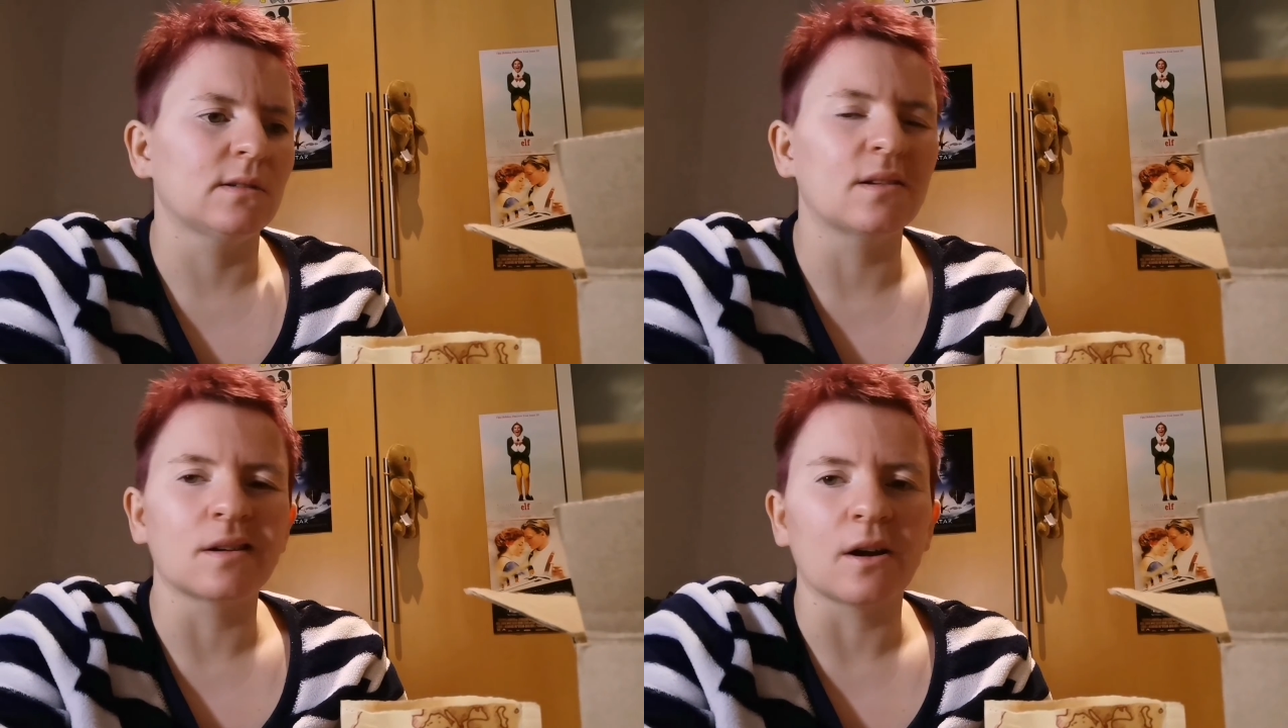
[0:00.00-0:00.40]

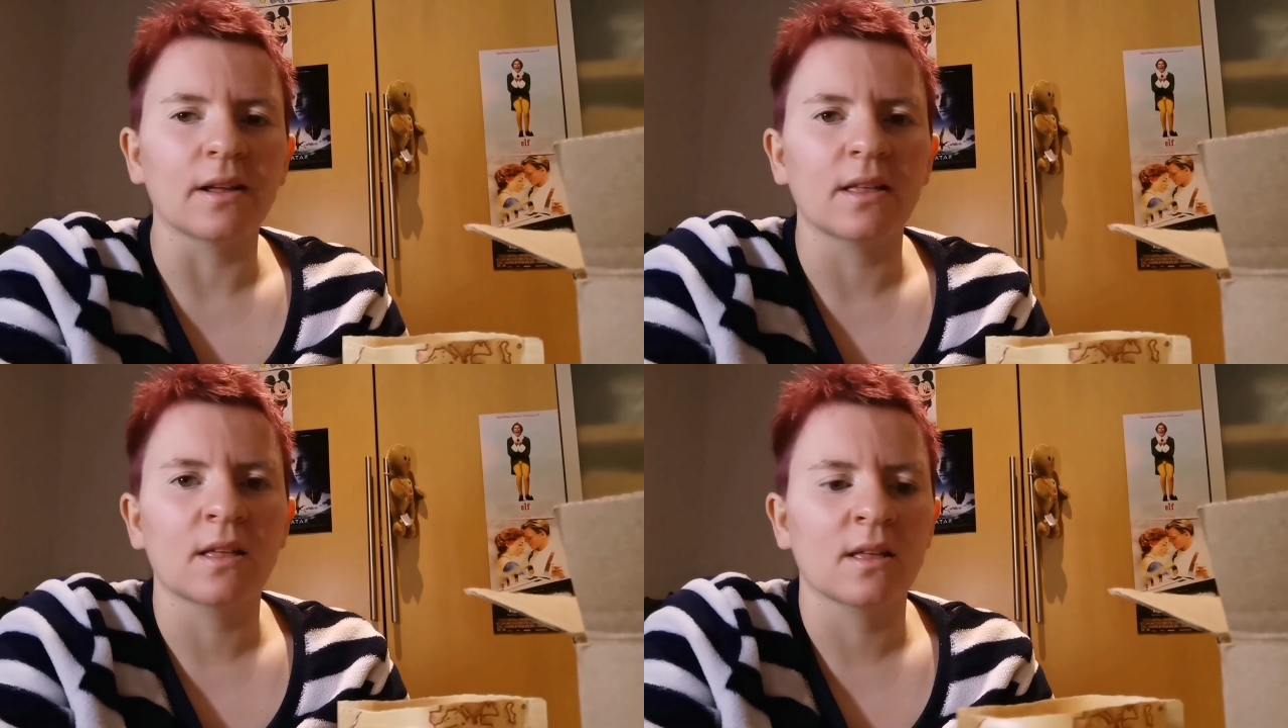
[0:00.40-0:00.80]
the
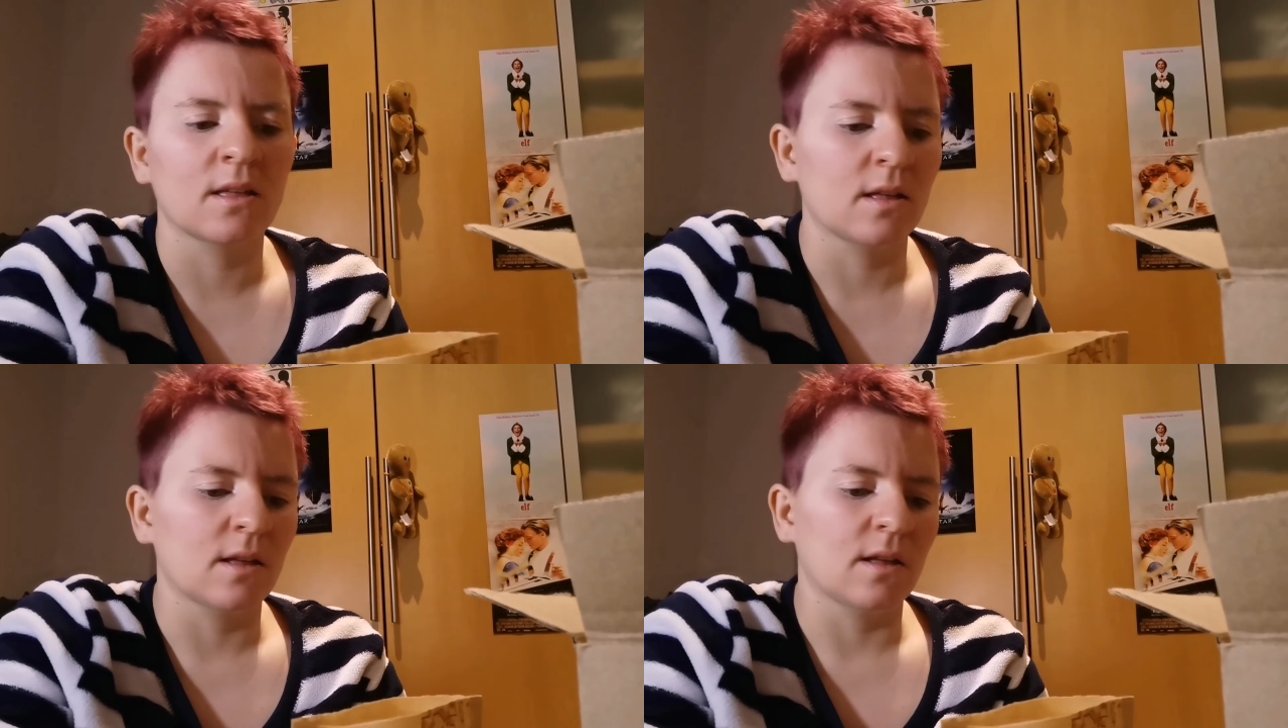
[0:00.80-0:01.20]
like.
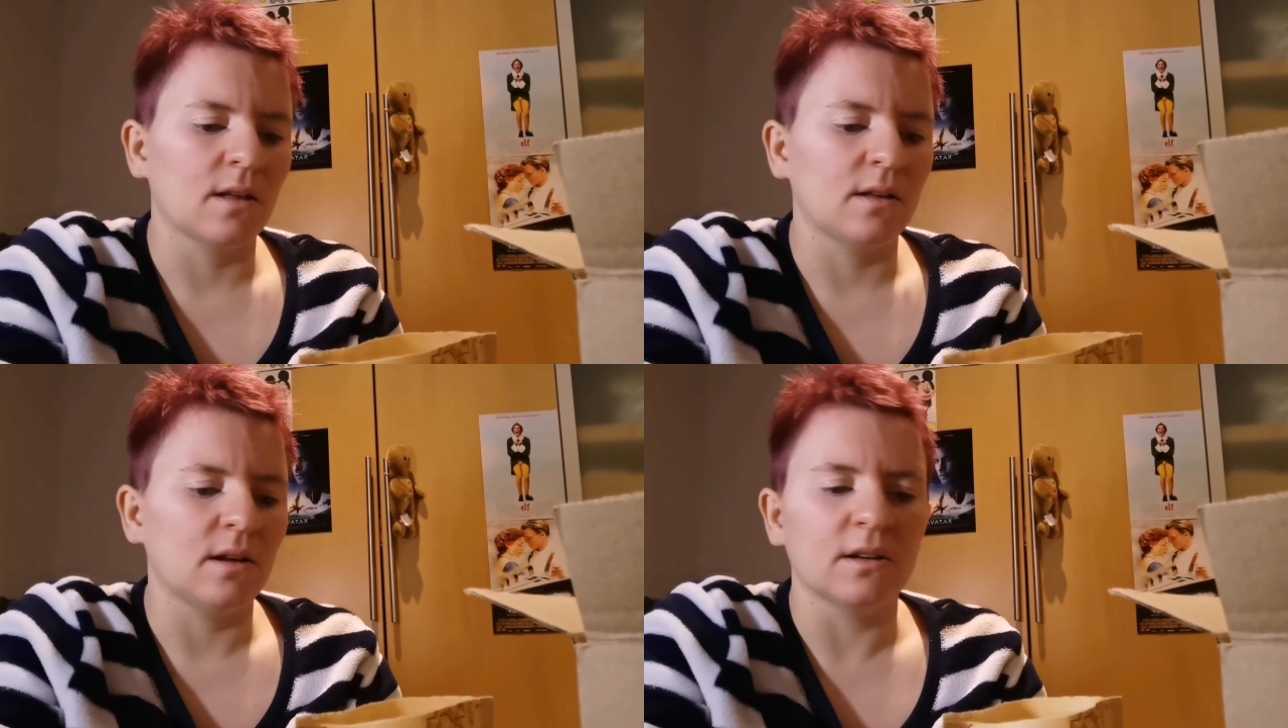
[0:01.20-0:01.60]

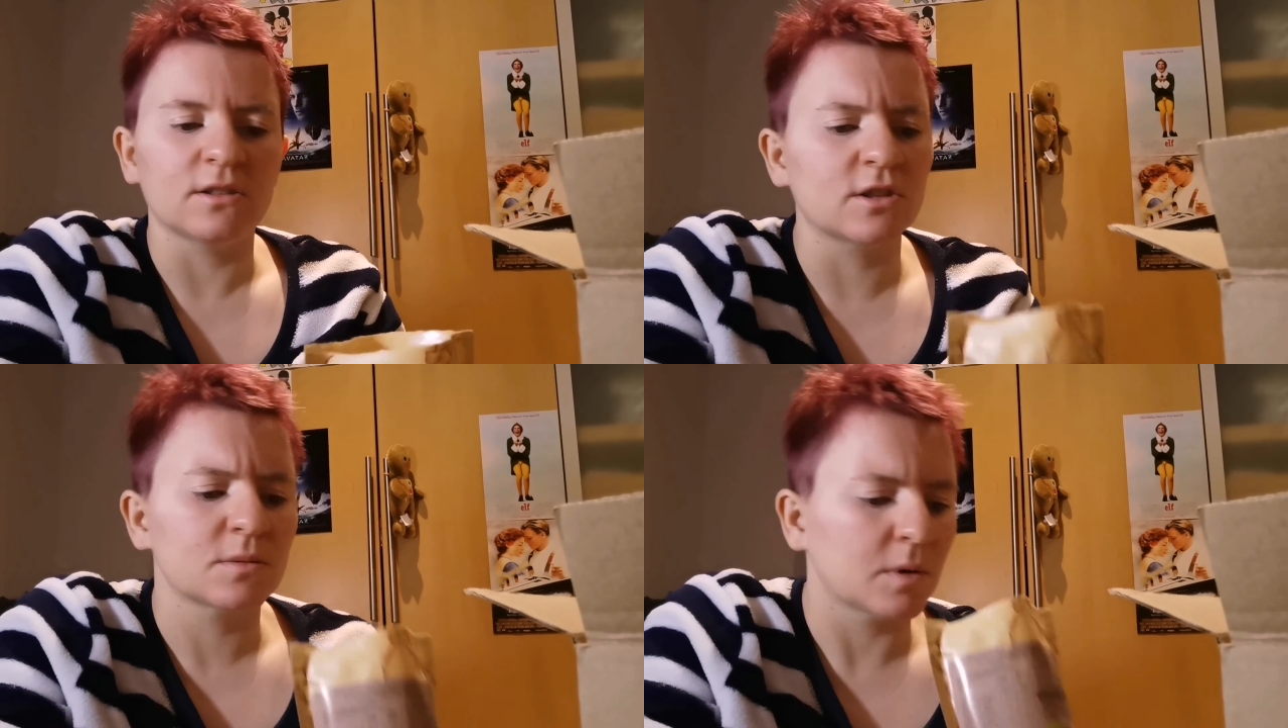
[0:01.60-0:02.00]

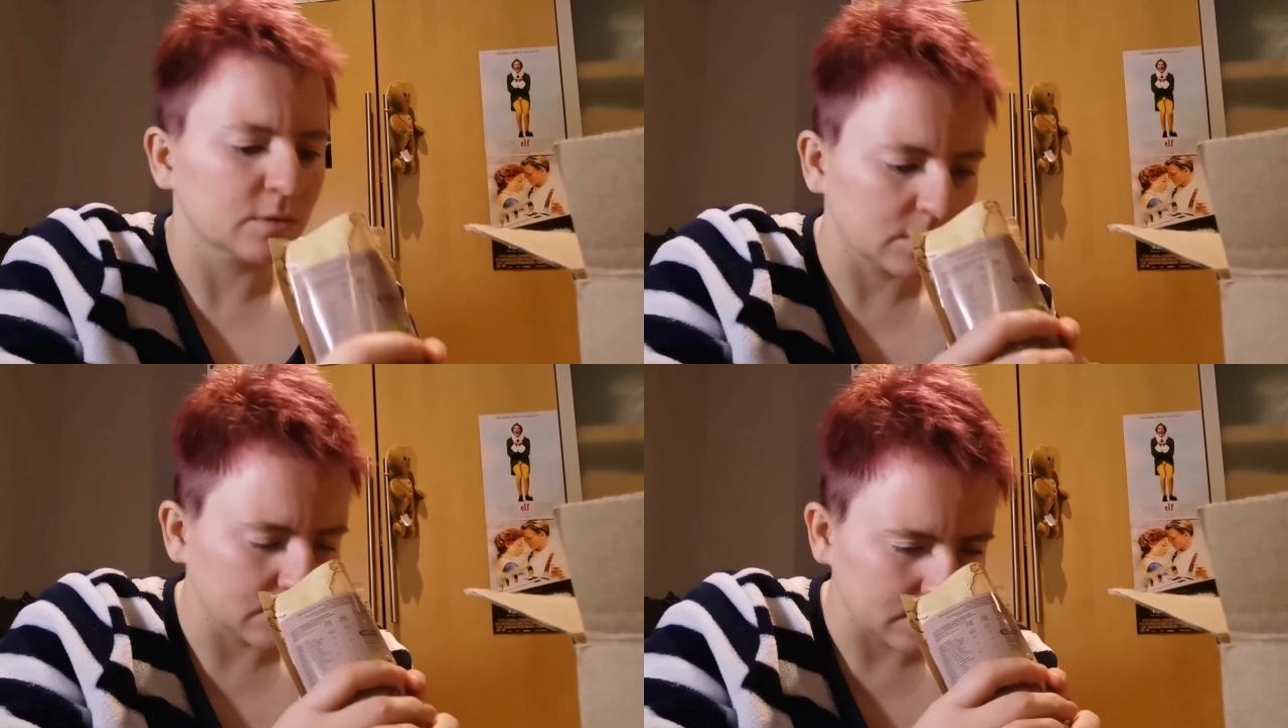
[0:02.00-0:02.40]
It just
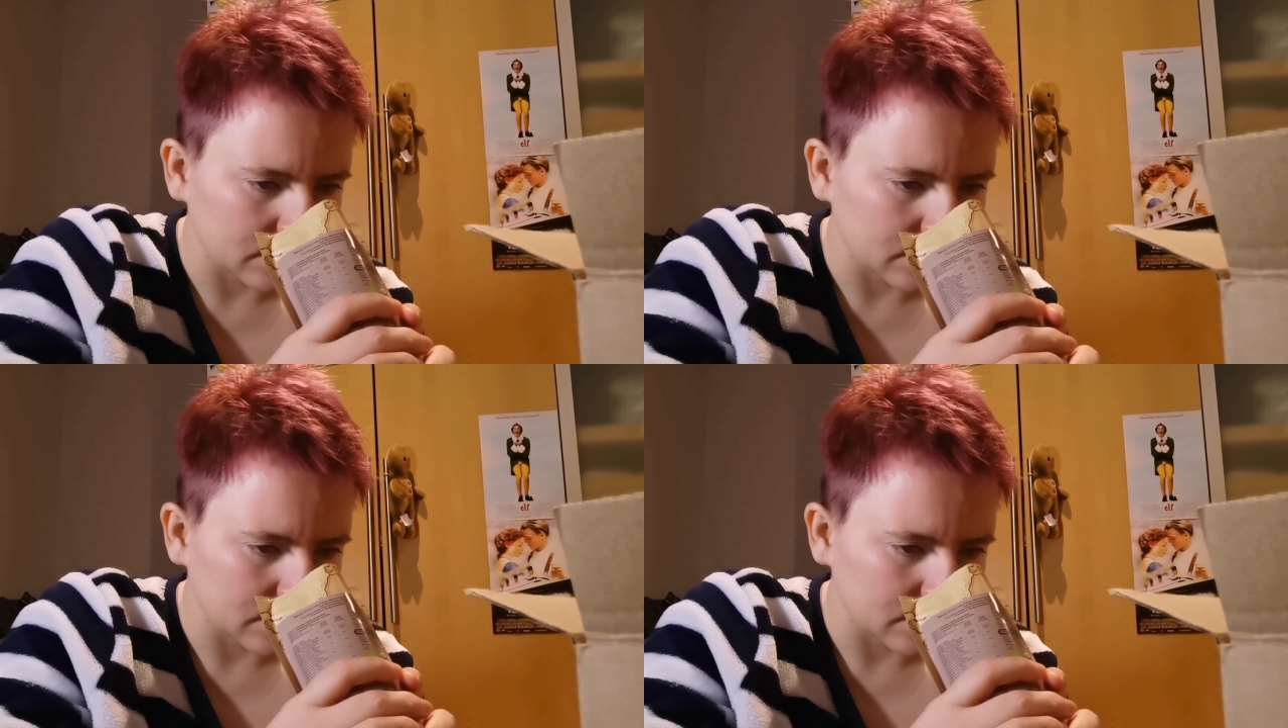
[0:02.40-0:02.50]
smells